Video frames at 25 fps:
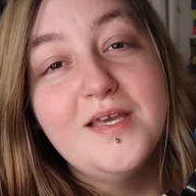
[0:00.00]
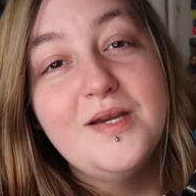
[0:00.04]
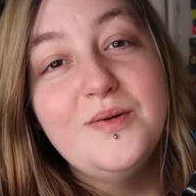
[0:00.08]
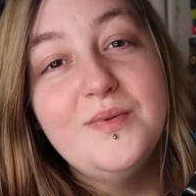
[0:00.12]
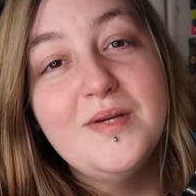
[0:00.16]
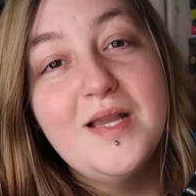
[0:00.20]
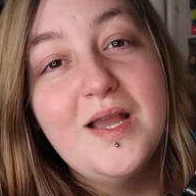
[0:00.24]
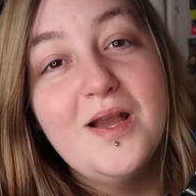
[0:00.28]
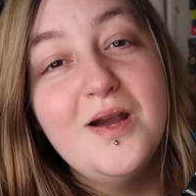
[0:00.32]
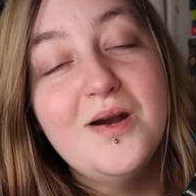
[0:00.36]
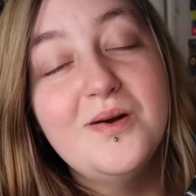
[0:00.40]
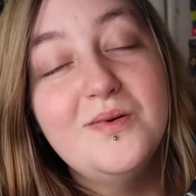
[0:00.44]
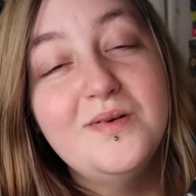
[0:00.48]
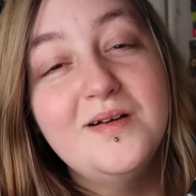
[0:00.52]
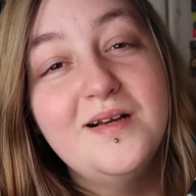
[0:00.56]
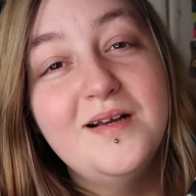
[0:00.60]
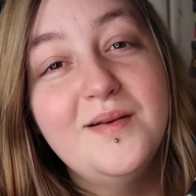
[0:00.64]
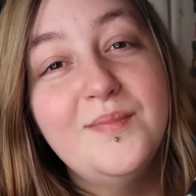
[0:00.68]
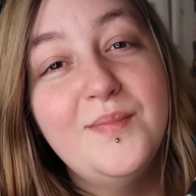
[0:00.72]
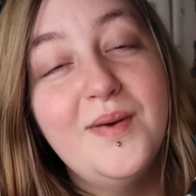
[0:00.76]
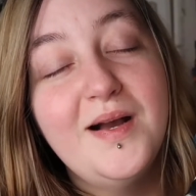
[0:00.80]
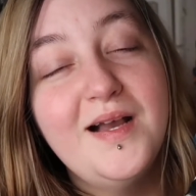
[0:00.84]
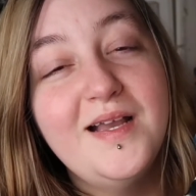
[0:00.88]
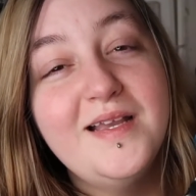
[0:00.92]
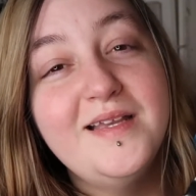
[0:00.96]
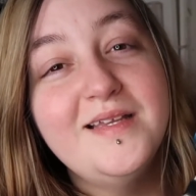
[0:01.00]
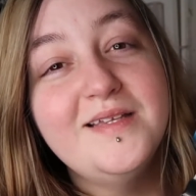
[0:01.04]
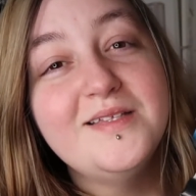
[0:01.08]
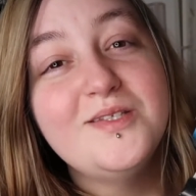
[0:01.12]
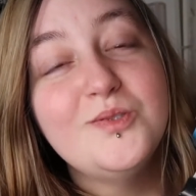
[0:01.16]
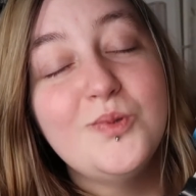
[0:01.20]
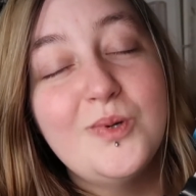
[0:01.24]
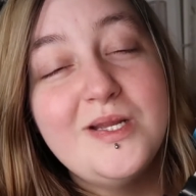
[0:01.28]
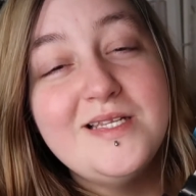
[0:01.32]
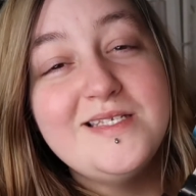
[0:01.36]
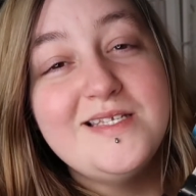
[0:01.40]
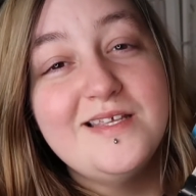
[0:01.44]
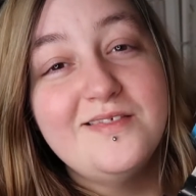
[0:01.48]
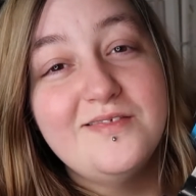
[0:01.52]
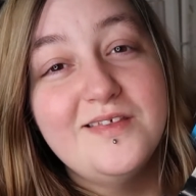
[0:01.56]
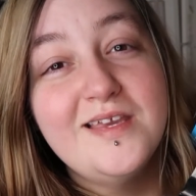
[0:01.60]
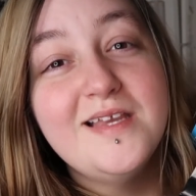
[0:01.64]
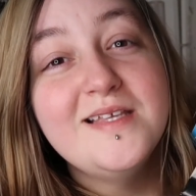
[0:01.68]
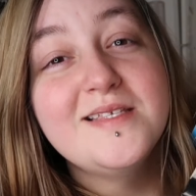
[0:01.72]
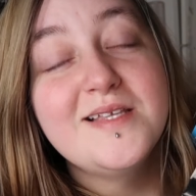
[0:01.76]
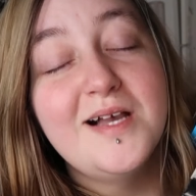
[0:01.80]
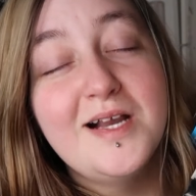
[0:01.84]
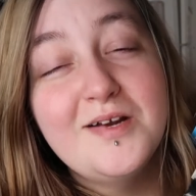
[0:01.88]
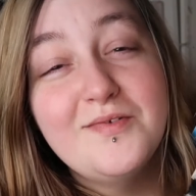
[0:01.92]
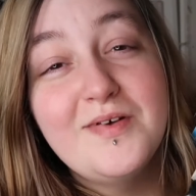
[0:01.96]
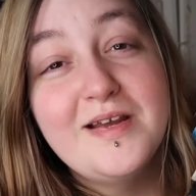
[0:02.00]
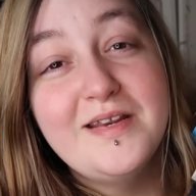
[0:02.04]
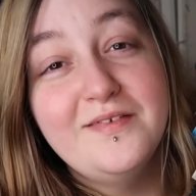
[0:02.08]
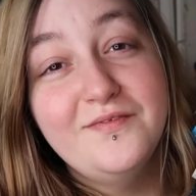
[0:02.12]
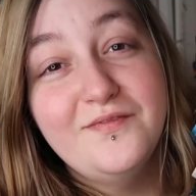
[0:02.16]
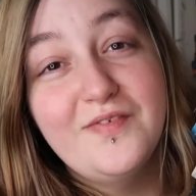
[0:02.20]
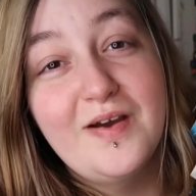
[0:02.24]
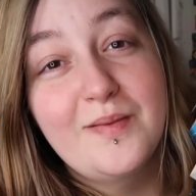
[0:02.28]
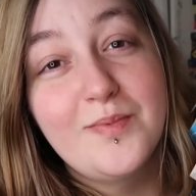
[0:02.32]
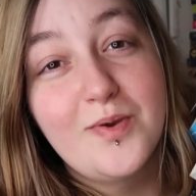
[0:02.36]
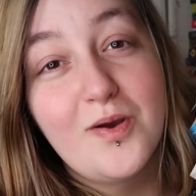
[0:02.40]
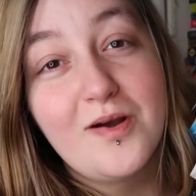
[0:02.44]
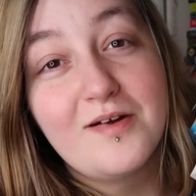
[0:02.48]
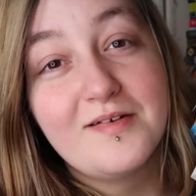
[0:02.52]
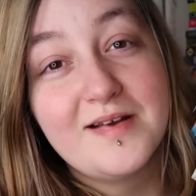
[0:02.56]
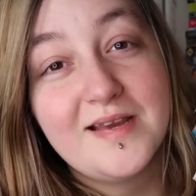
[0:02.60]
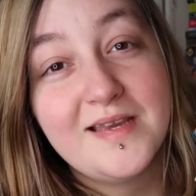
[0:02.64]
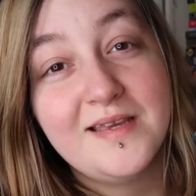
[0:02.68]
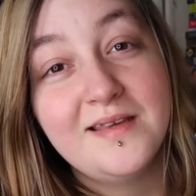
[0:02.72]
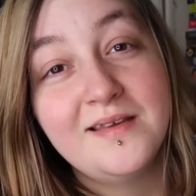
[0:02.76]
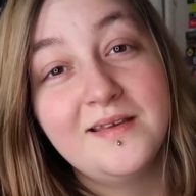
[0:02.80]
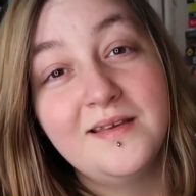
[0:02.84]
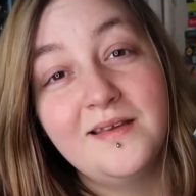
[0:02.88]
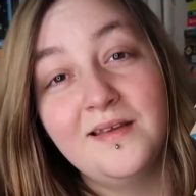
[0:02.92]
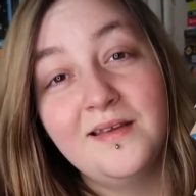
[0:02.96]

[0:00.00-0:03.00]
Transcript: there we go, my 20 things that I read in February.